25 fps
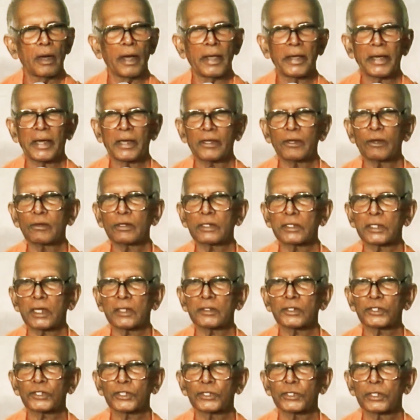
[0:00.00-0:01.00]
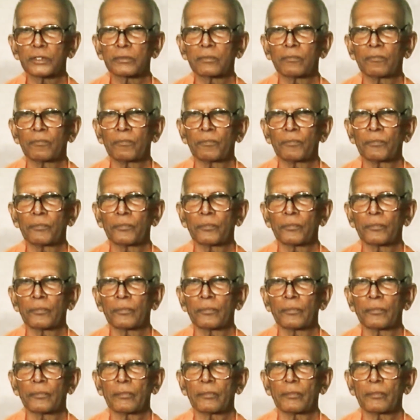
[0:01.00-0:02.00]
I cannot touch
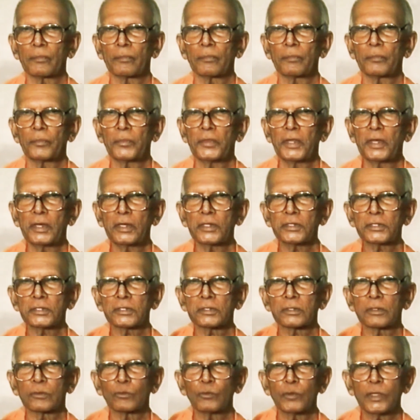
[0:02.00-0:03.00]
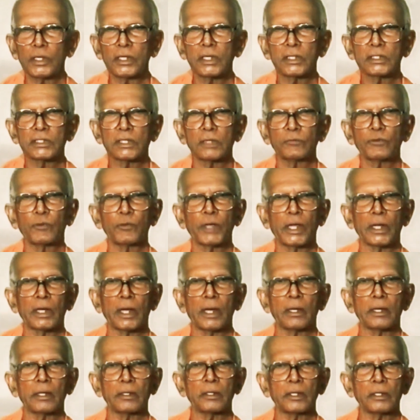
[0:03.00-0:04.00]
these words of
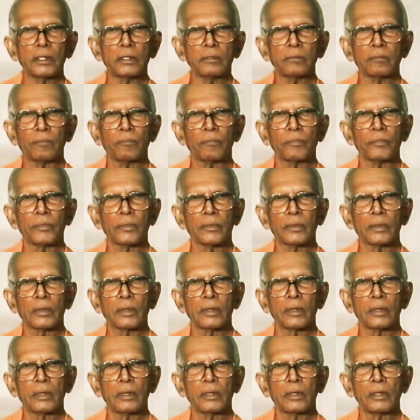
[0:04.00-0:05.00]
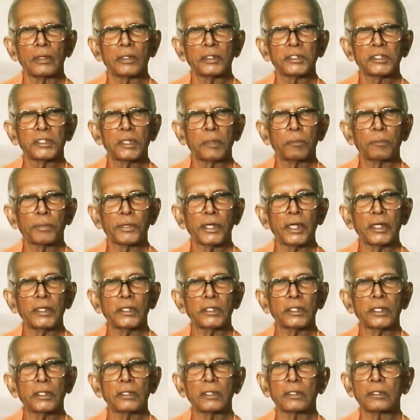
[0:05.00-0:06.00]
Vivekananda
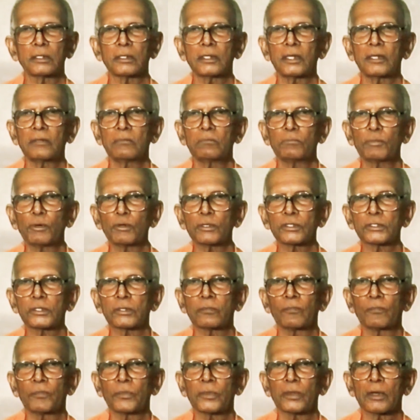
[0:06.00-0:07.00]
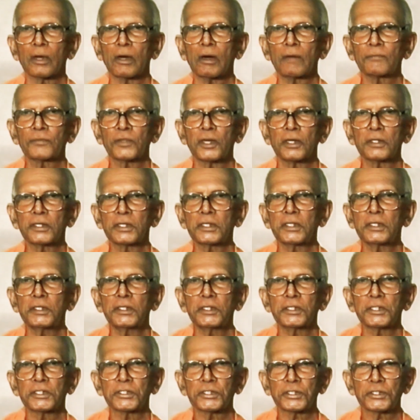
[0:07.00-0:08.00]
separated in books of 30
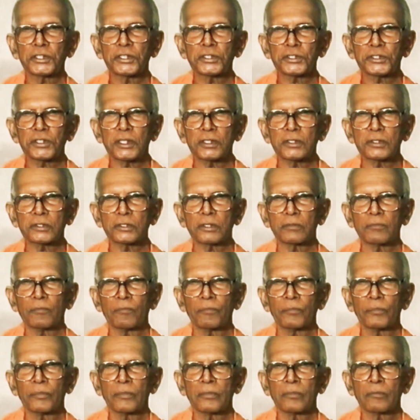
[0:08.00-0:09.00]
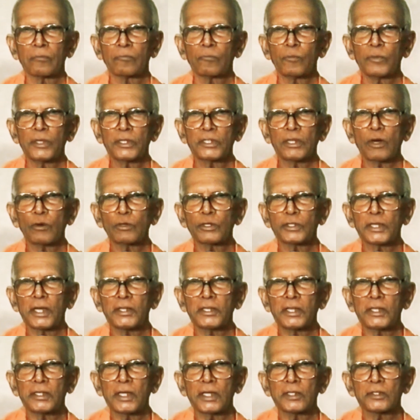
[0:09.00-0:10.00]
years distance without
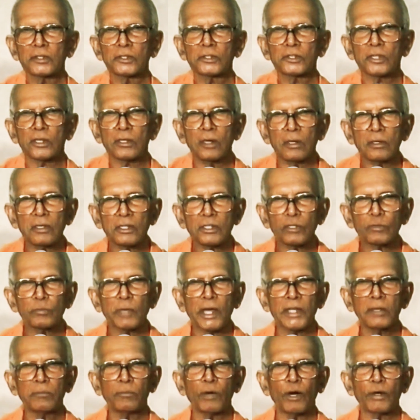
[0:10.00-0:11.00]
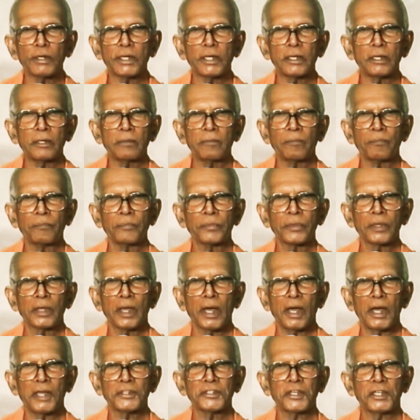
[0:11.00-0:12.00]
getting a thrill through my body
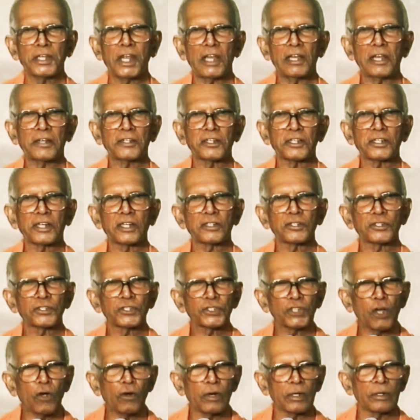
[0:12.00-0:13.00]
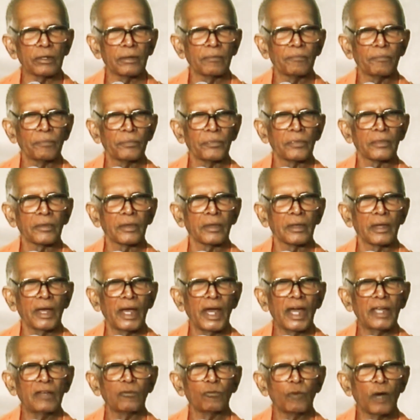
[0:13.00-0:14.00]
as an electric shock.
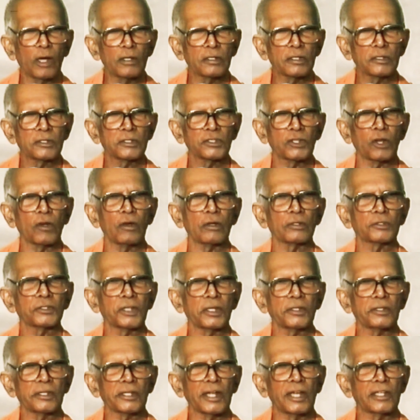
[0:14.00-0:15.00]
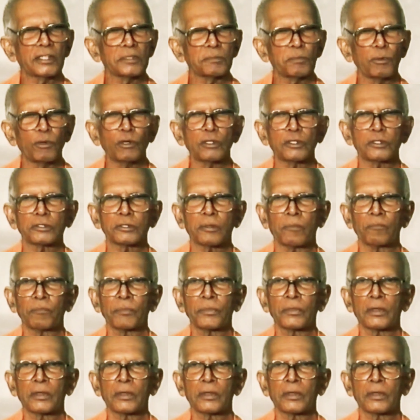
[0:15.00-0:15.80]
And what shocks and transports